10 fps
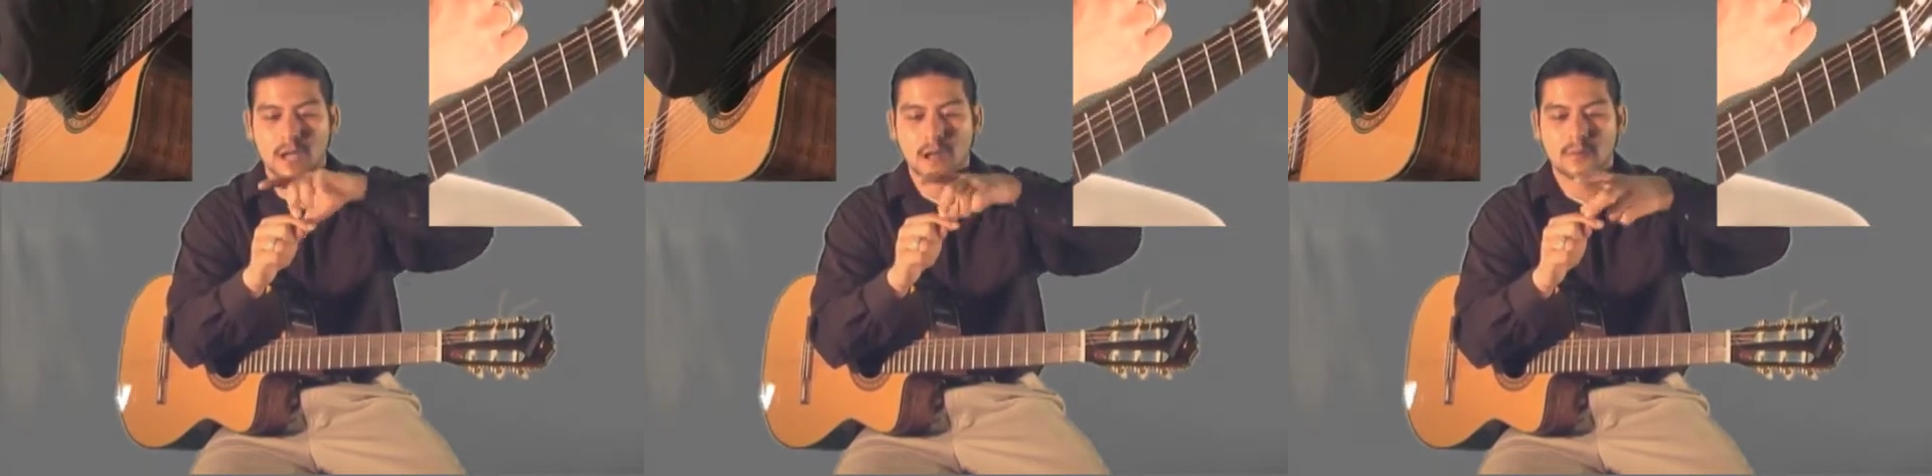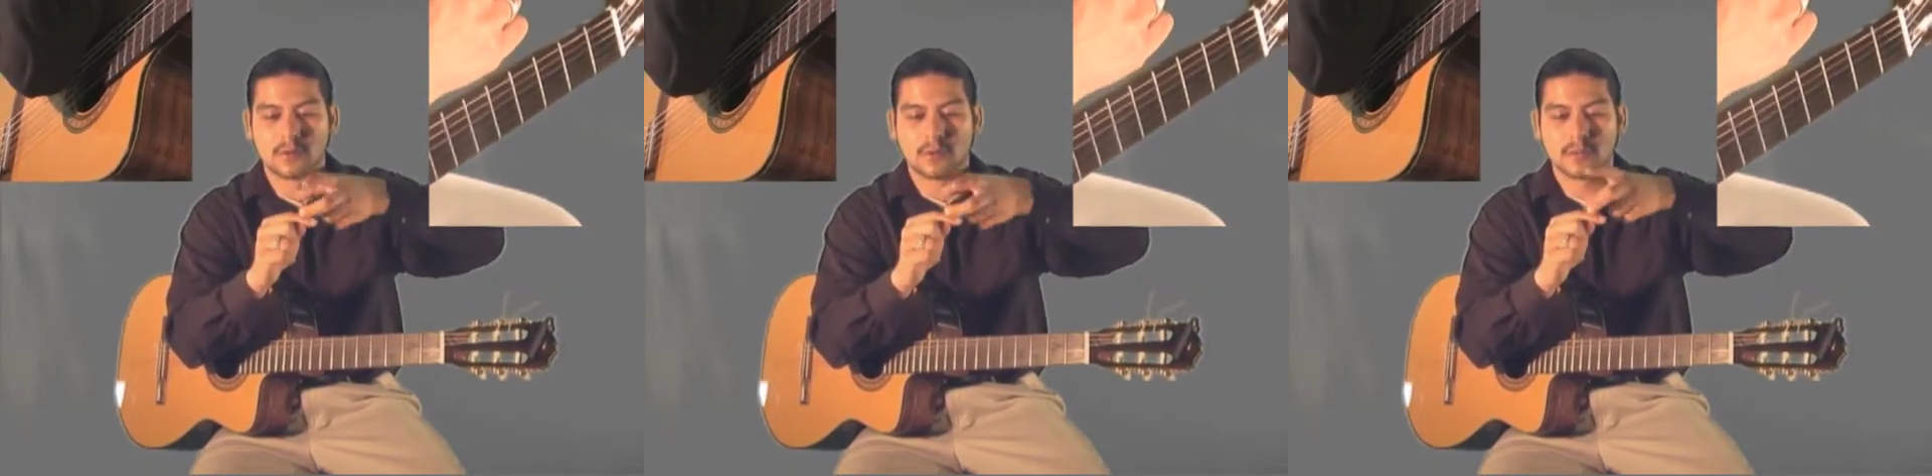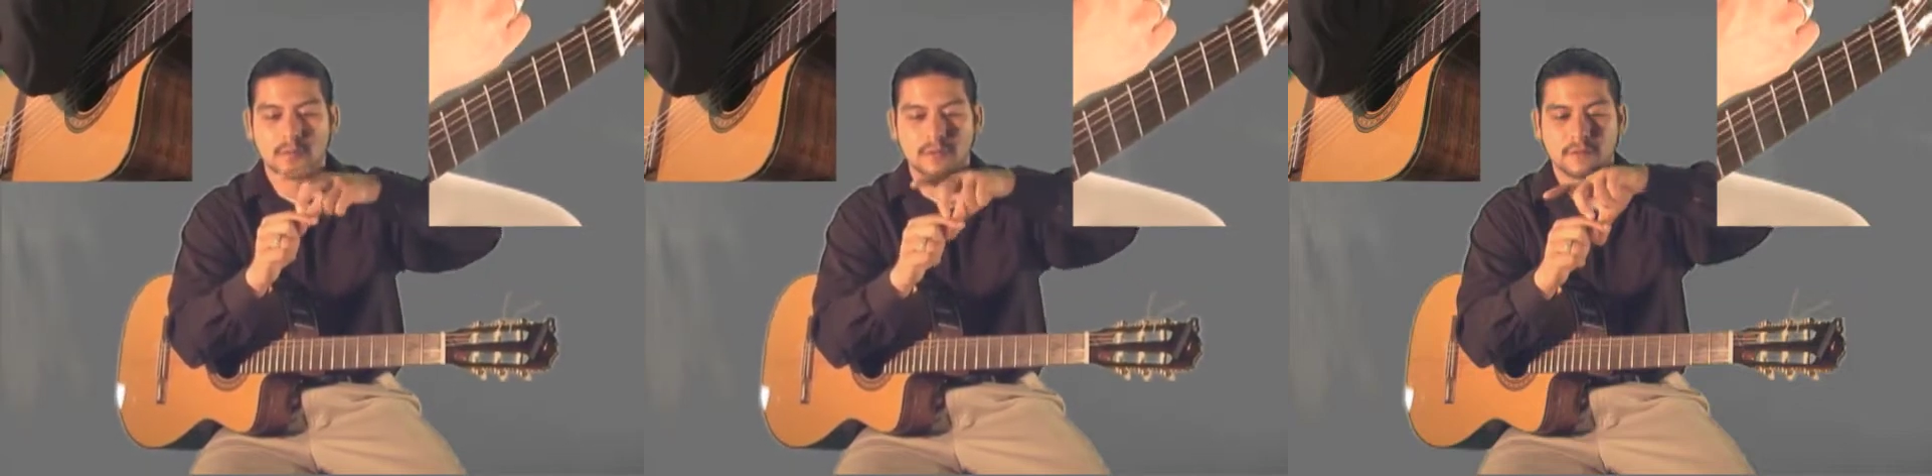I'm rolling
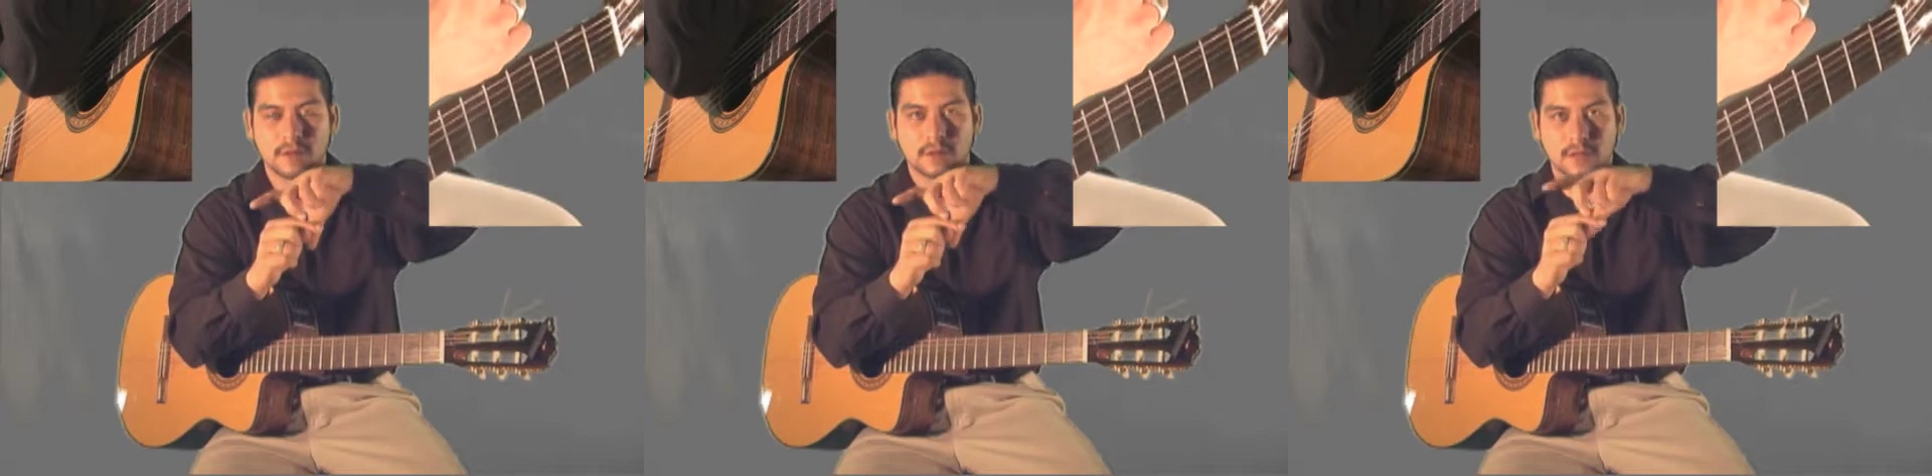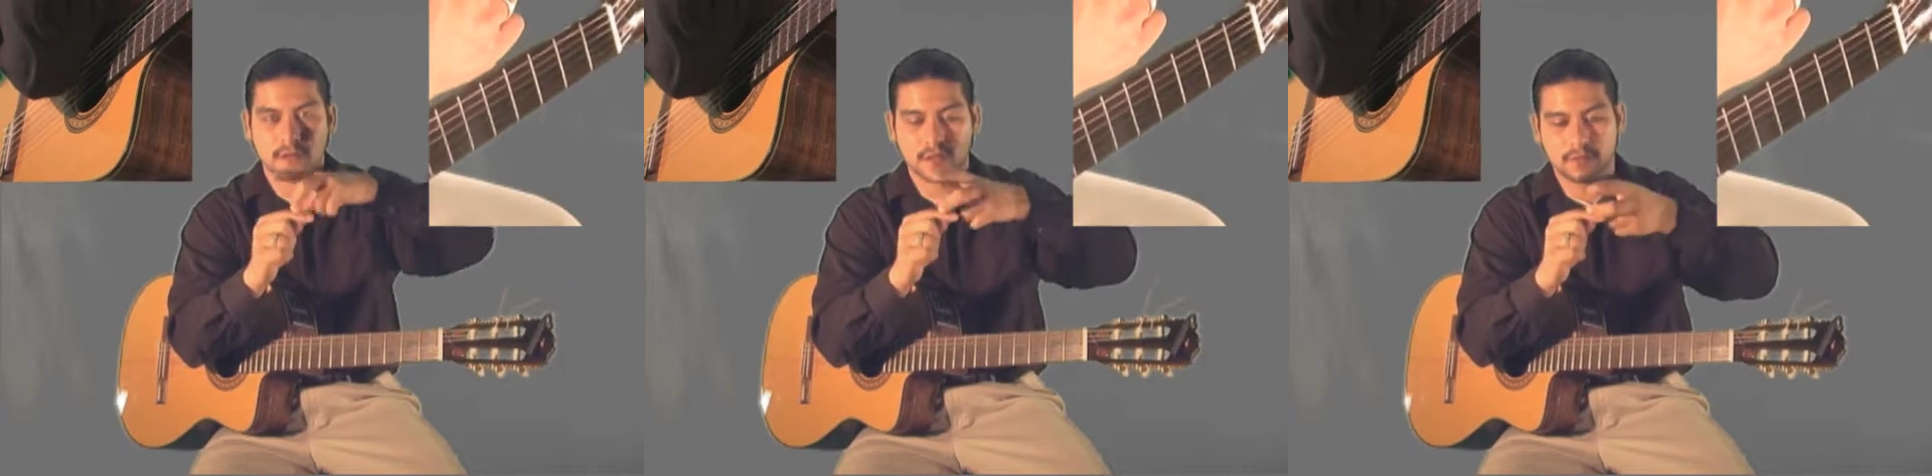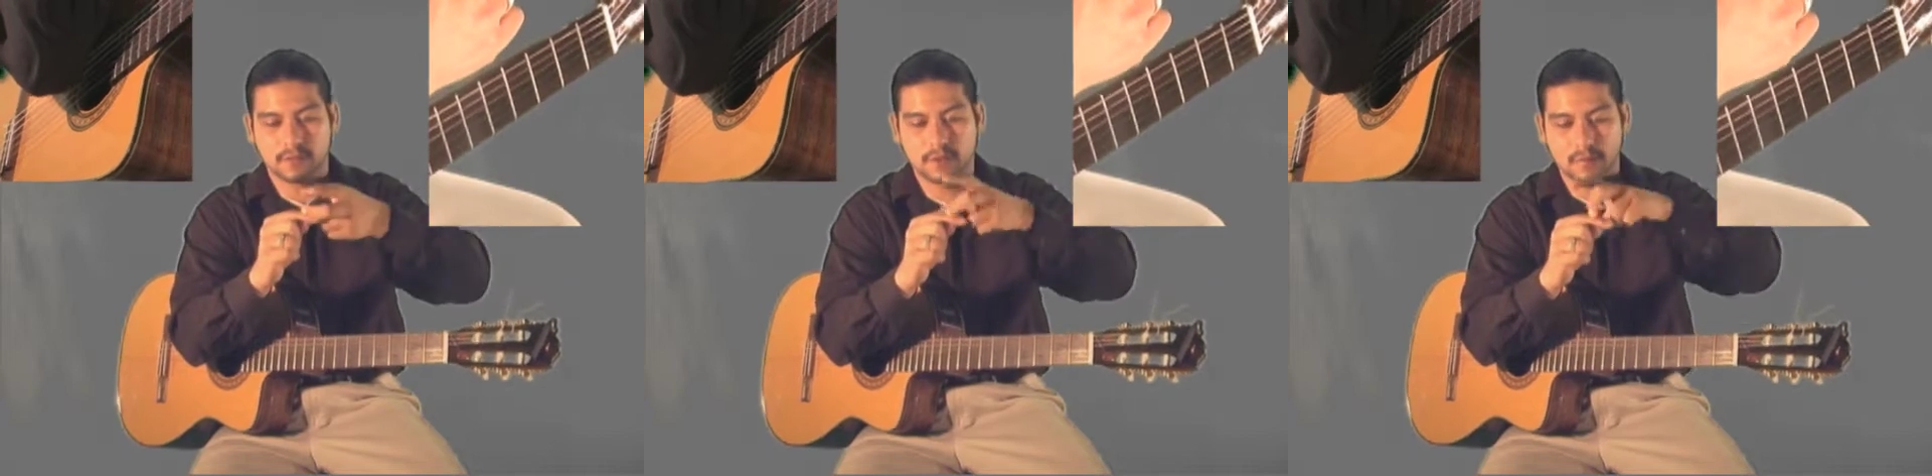my finger on the
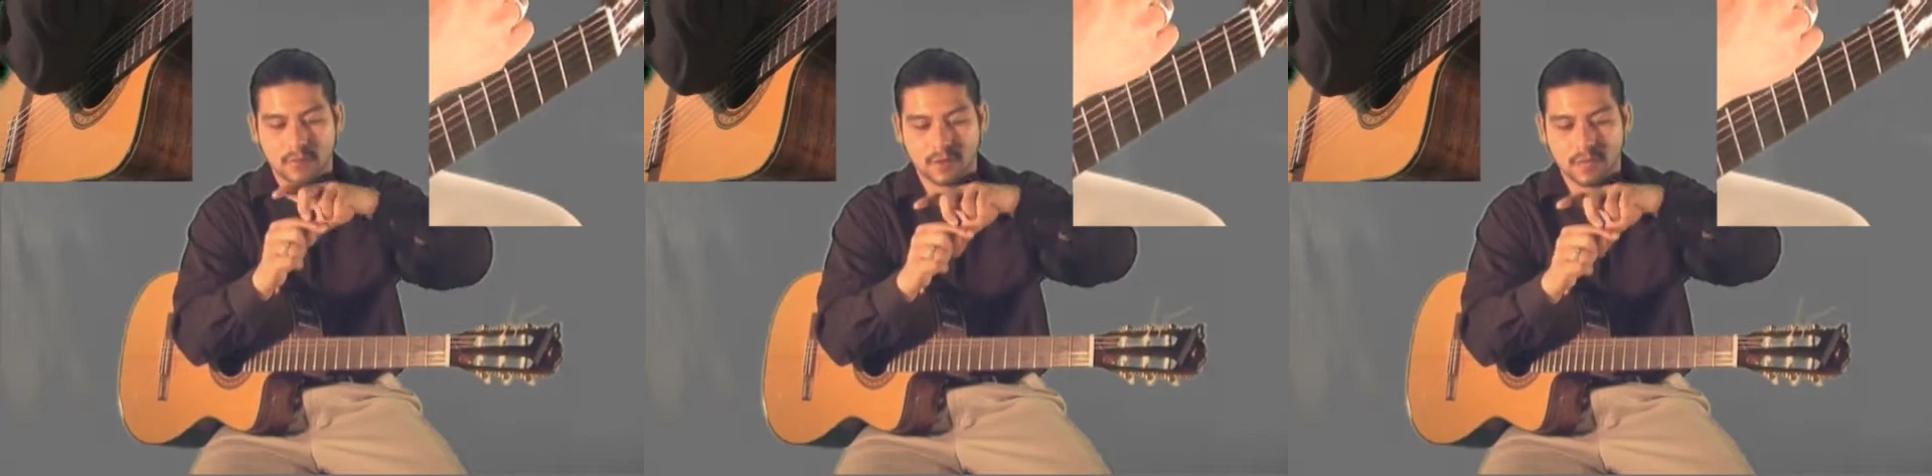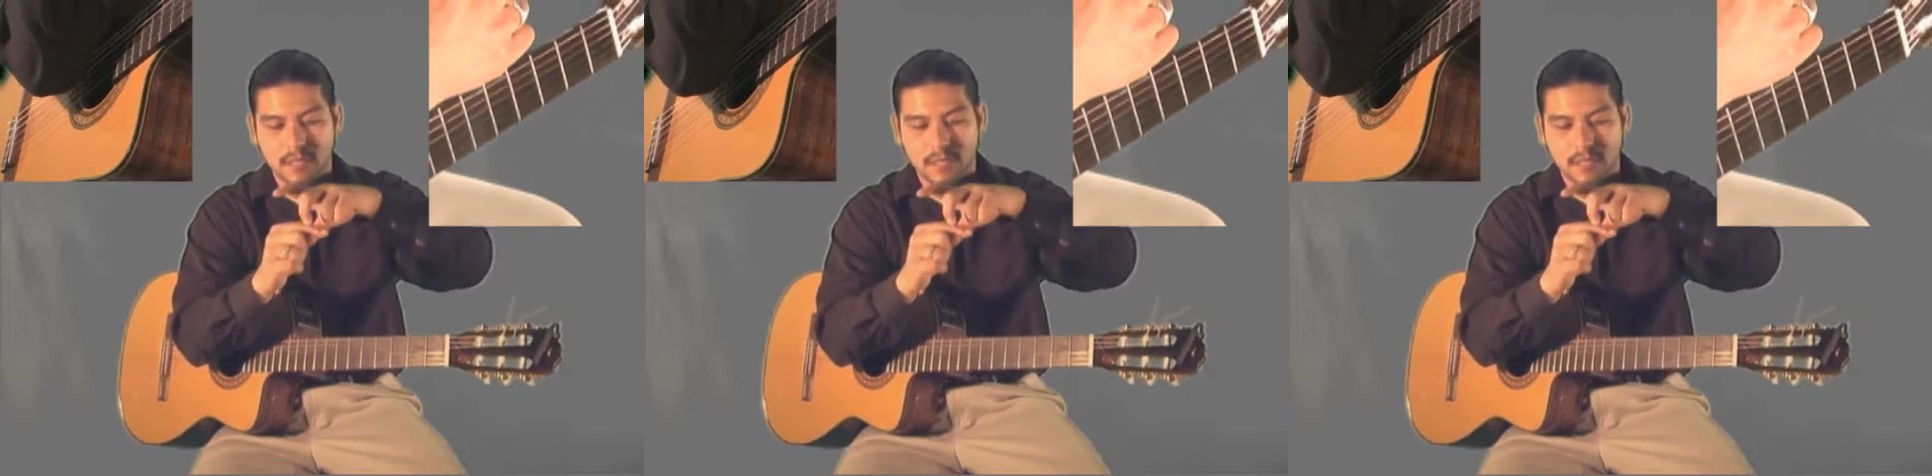fretboard.